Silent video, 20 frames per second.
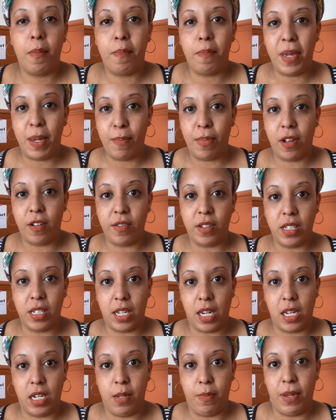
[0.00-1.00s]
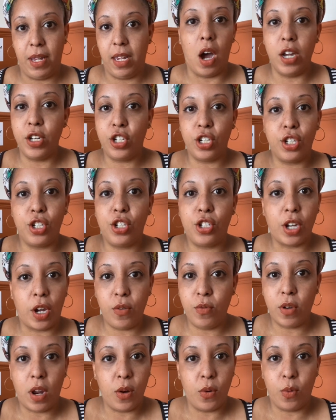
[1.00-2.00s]
People often say to me, I just don't
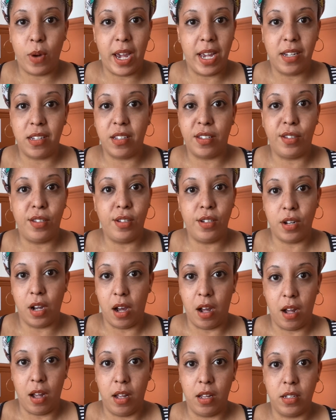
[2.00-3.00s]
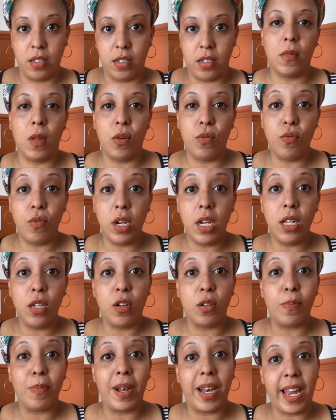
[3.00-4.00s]
know where to start. A really
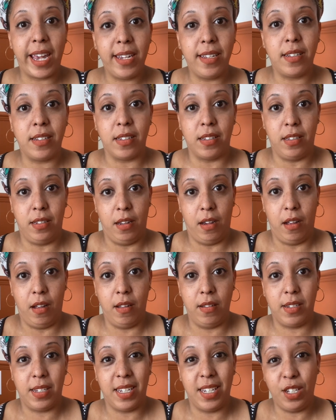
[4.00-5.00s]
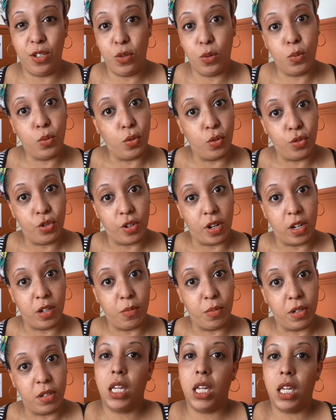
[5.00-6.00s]
good place to start is your wardrobe.
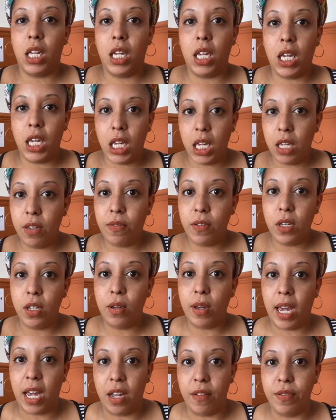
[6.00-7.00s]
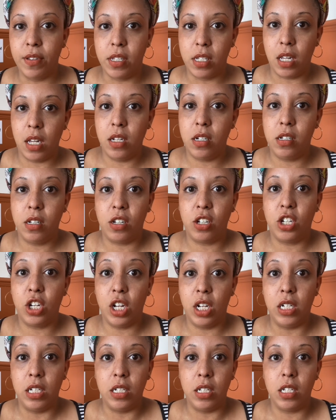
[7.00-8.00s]
If you have certain
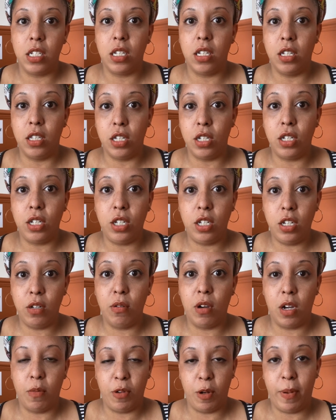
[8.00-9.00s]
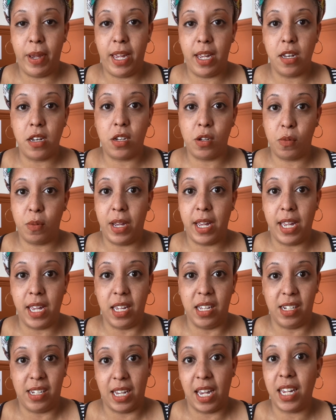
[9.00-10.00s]
colours that you are prepared to wear
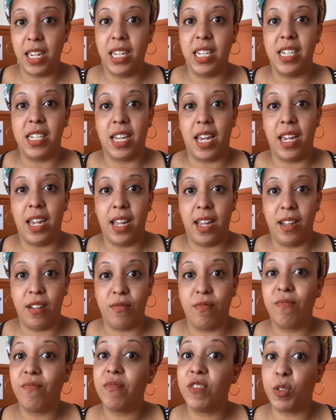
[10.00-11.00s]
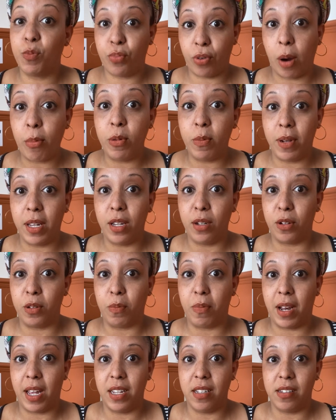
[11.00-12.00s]
day in, day out, it's probably a good
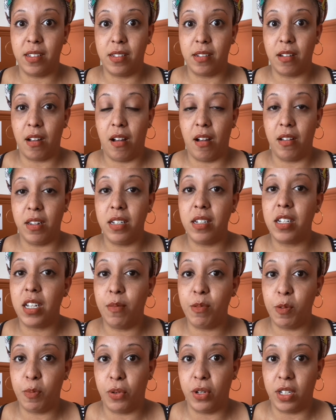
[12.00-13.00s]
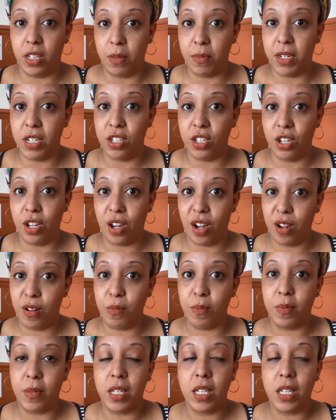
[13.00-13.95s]
place to start in terms of putting them into your home.